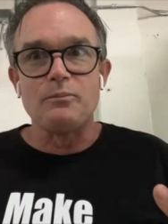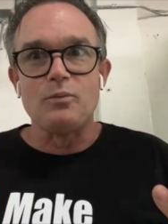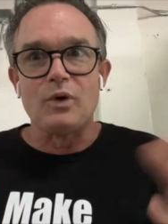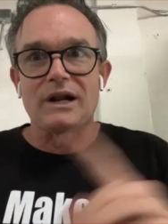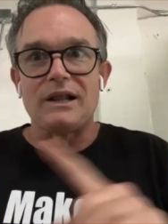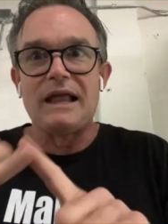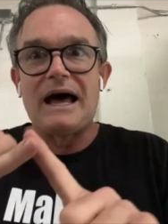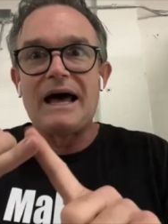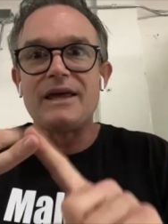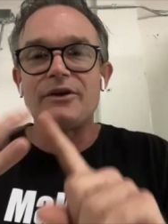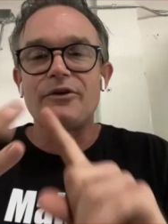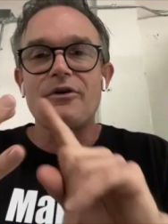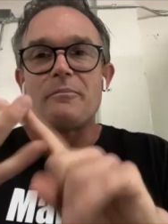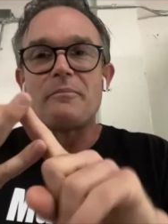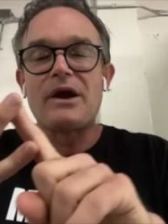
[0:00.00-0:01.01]
When a lion
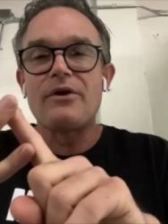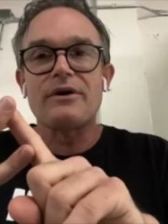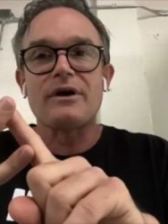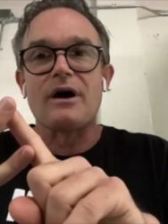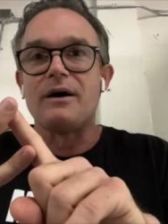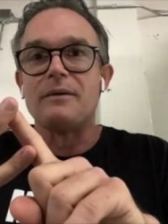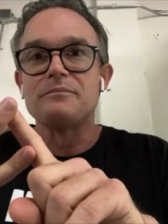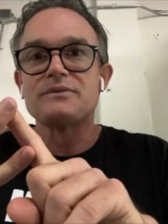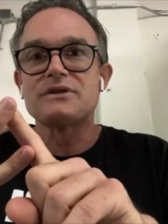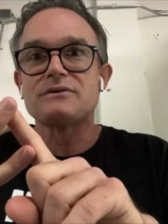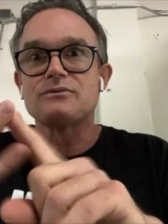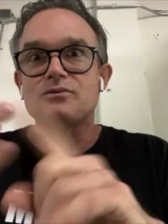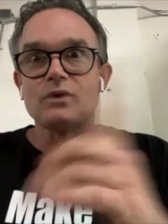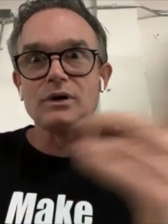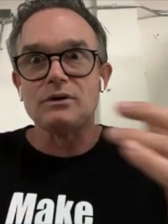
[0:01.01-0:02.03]
or a bear comes,
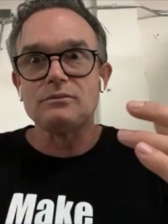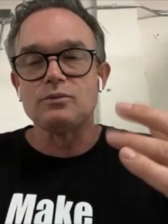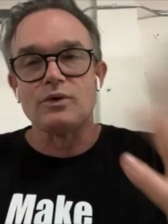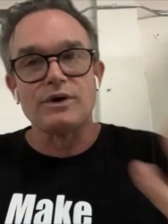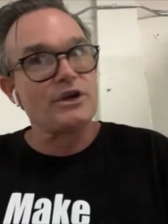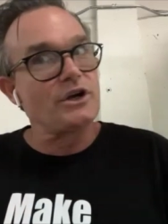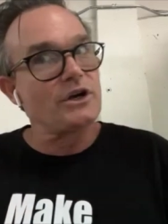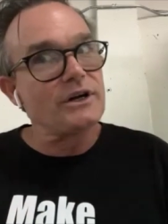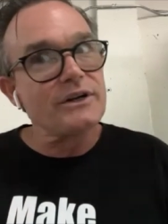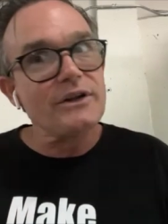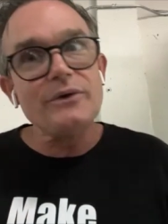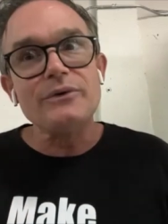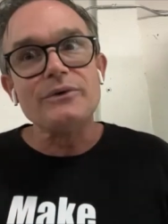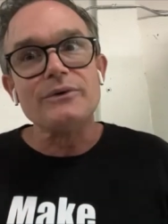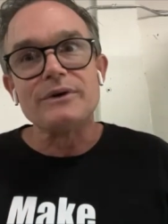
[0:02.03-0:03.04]
well, what are you going to
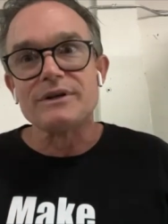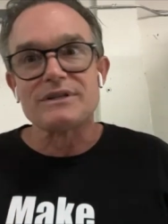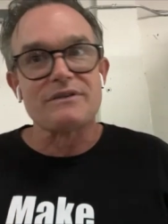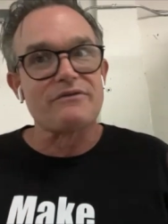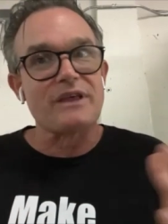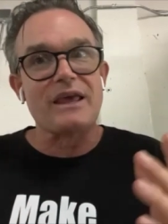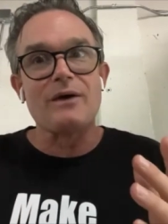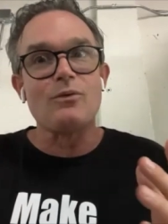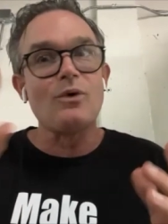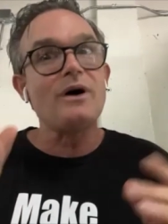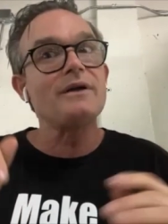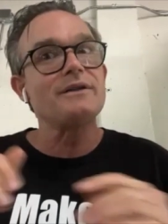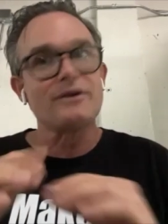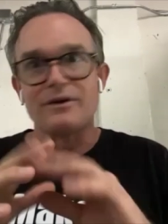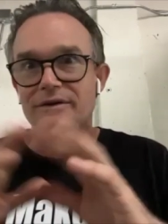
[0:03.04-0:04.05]
do? Because if they get
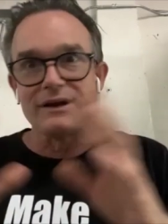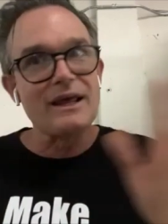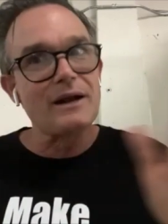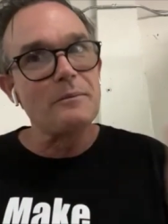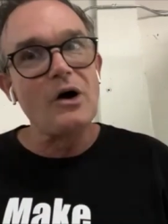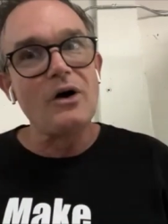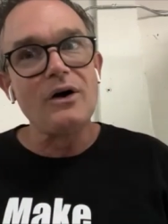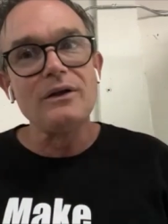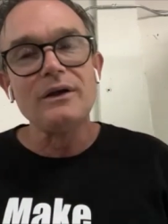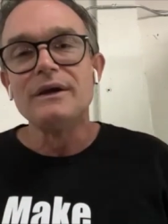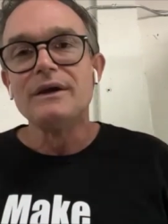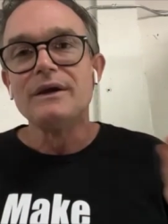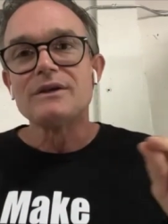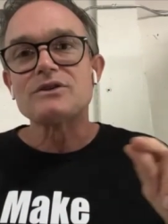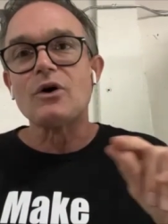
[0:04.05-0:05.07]
one, they're going to get them all.
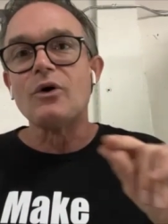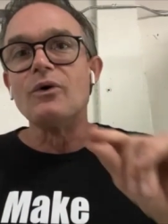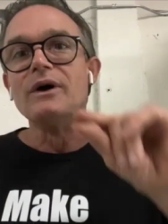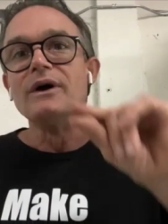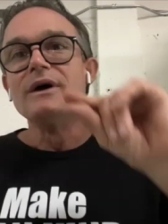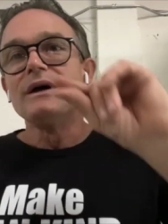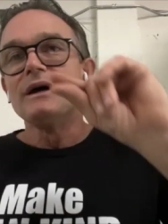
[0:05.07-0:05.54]
So